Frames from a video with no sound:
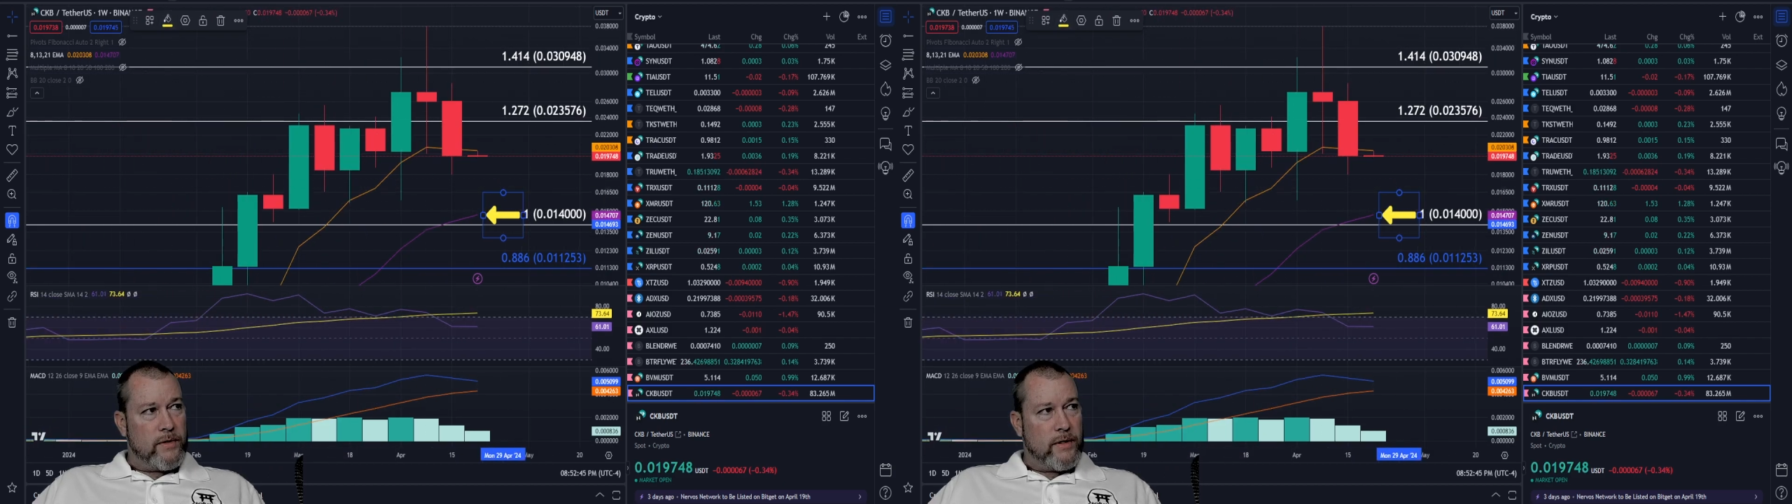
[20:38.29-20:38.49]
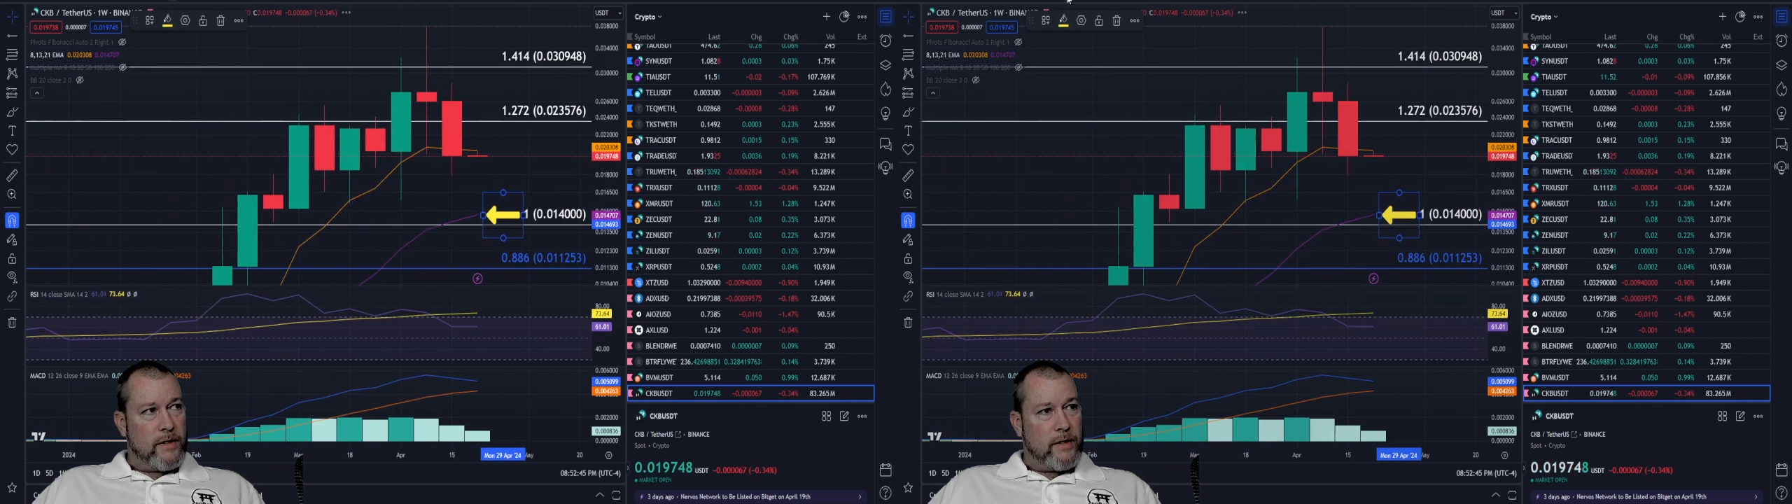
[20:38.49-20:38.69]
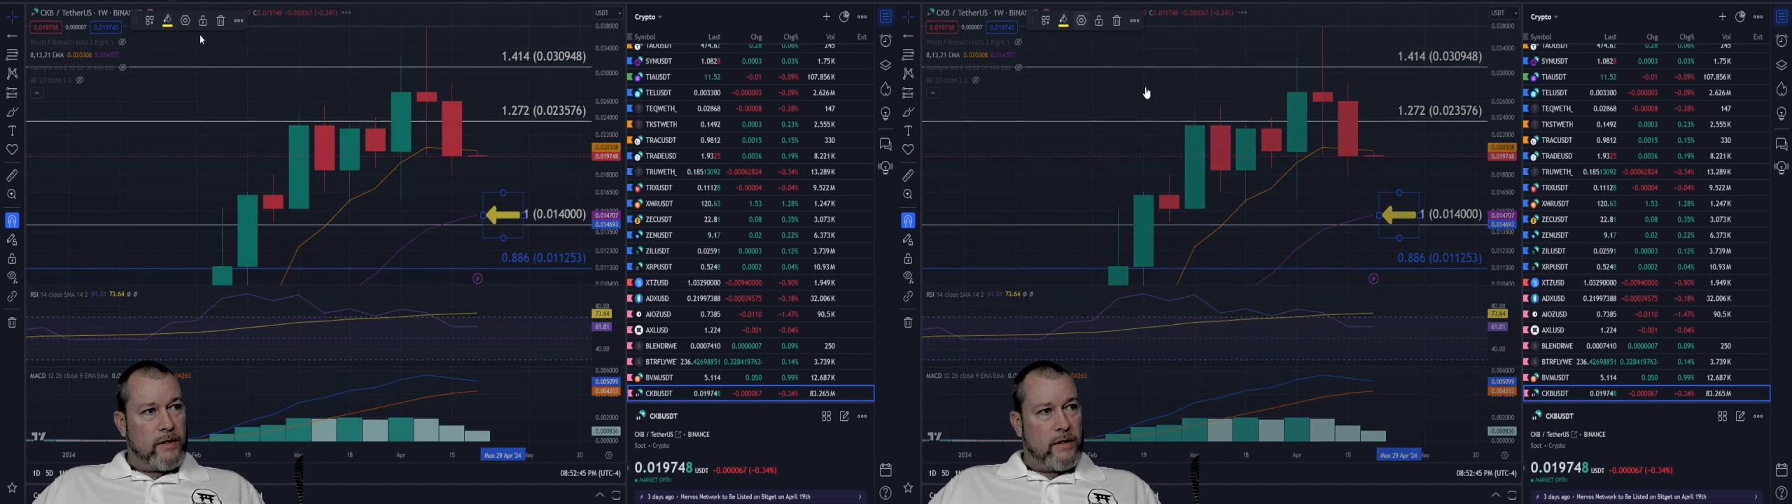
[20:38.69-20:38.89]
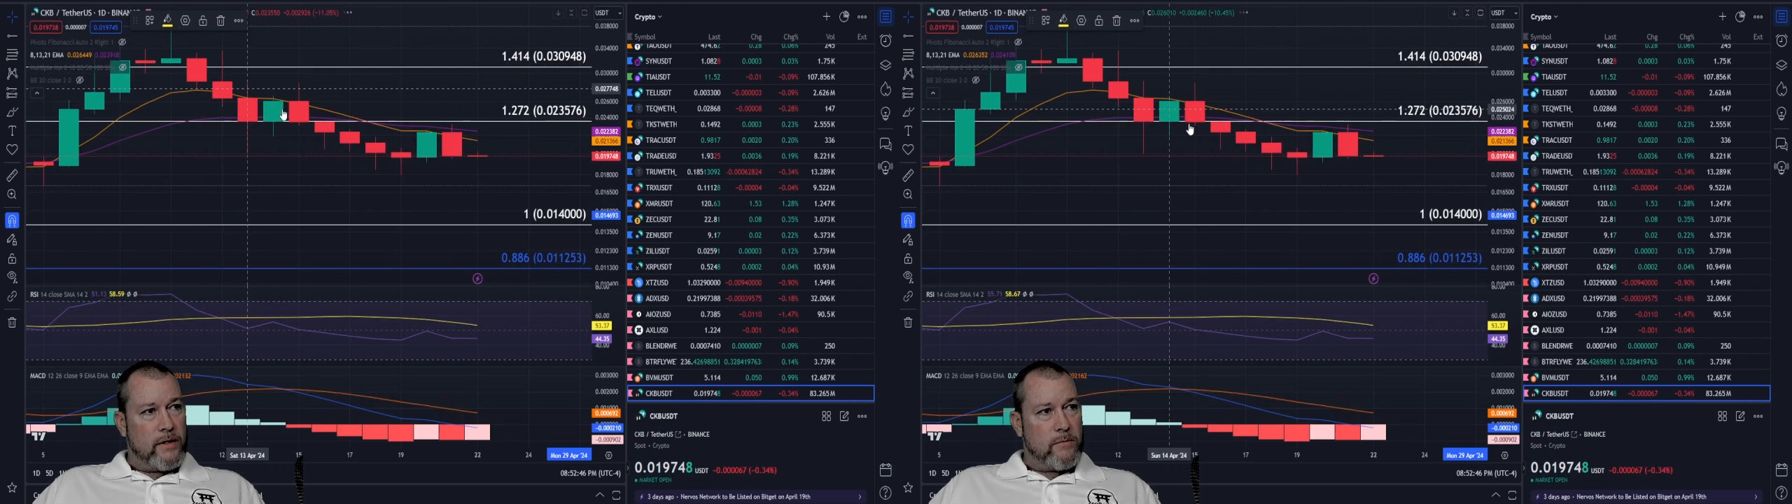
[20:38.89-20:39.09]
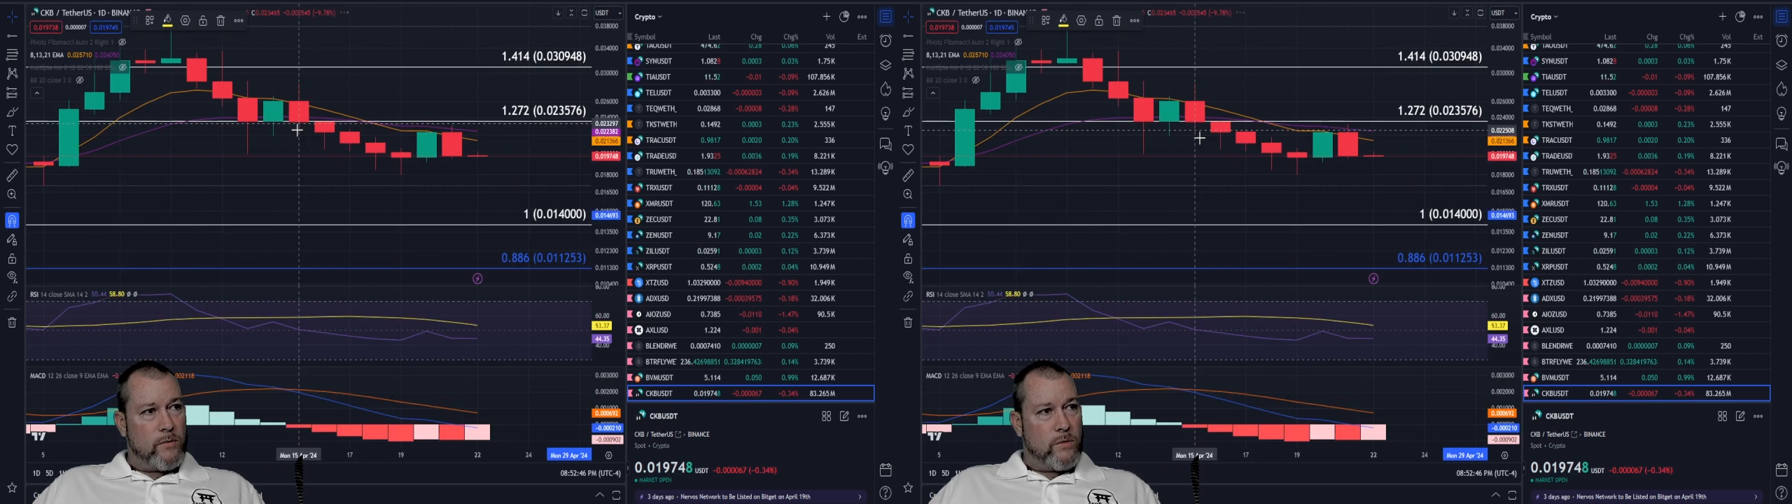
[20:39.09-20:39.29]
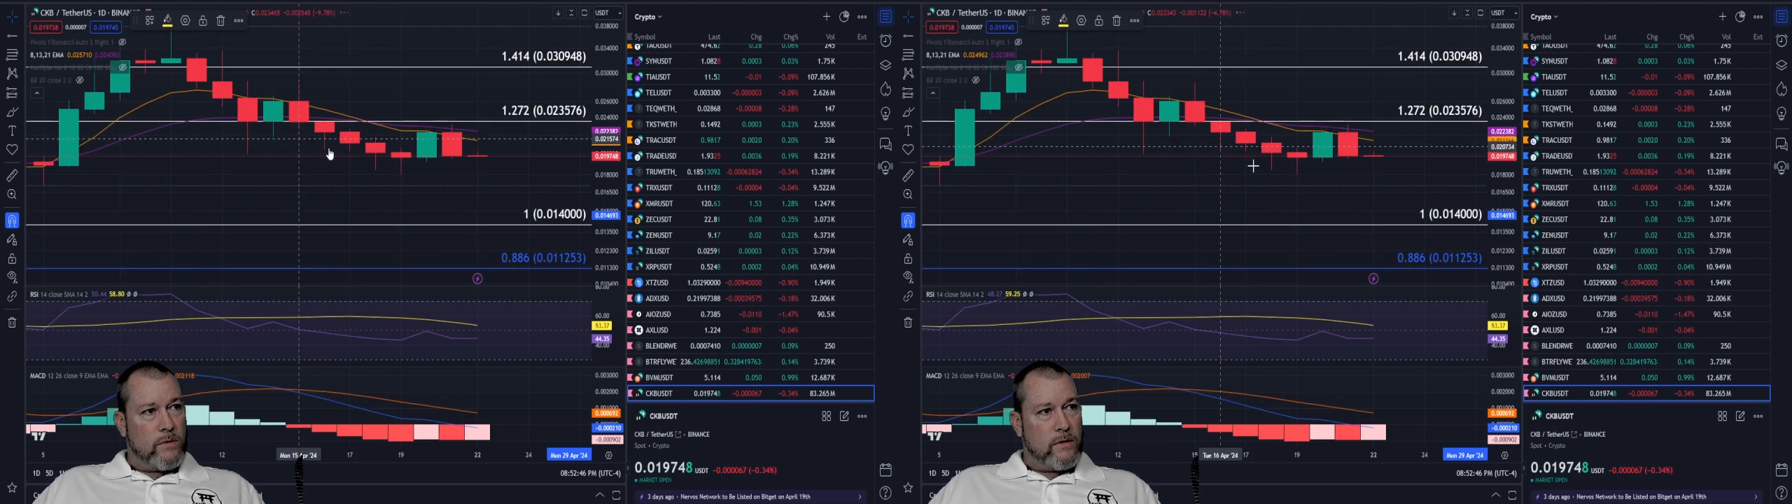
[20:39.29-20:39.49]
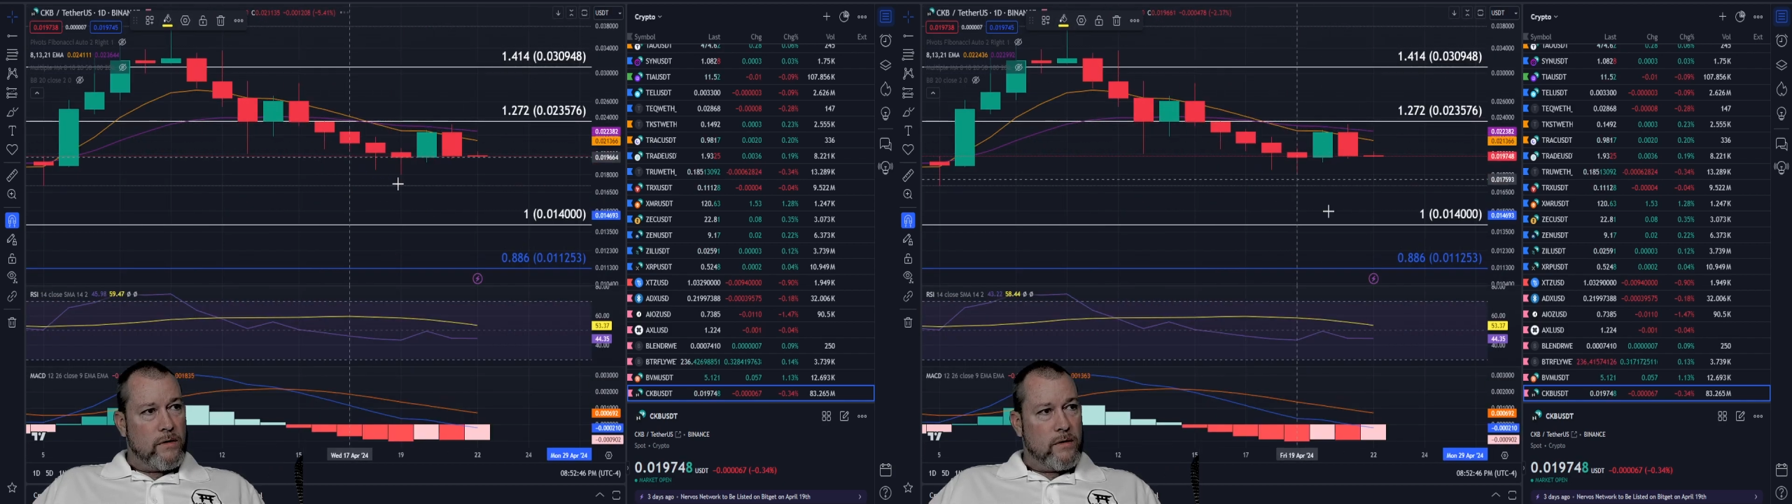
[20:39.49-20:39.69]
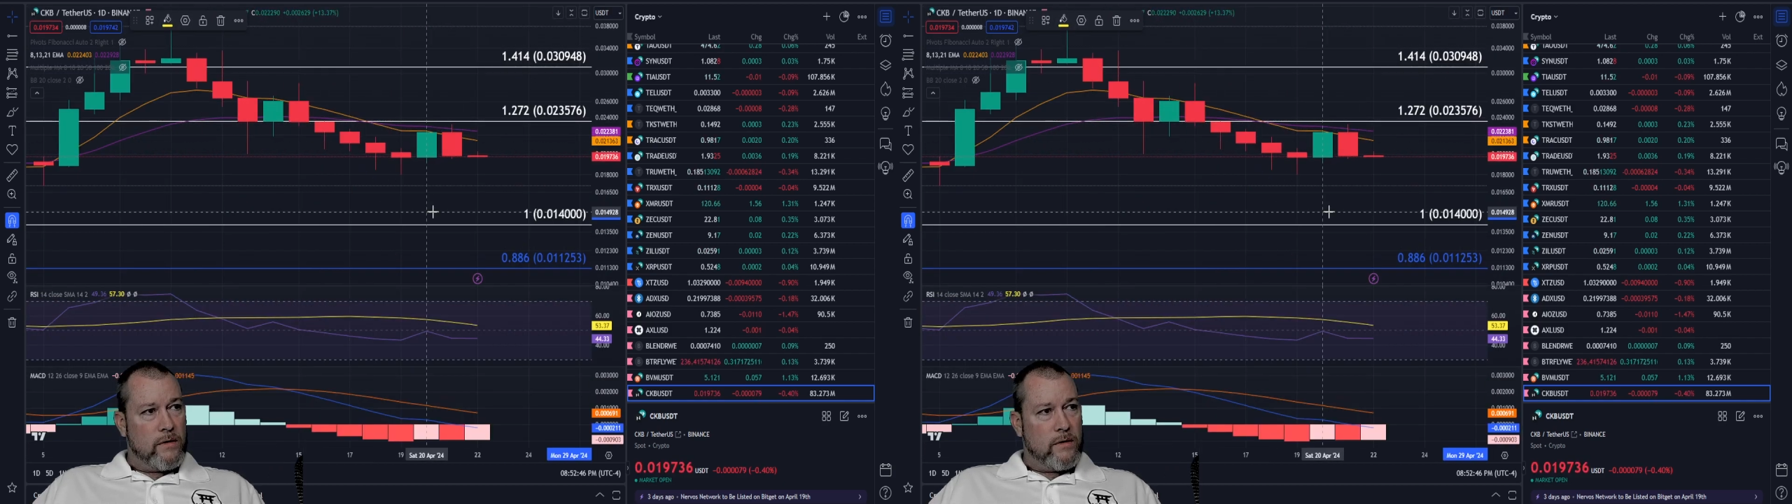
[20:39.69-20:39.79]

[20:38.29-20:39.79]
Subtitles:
play it anymore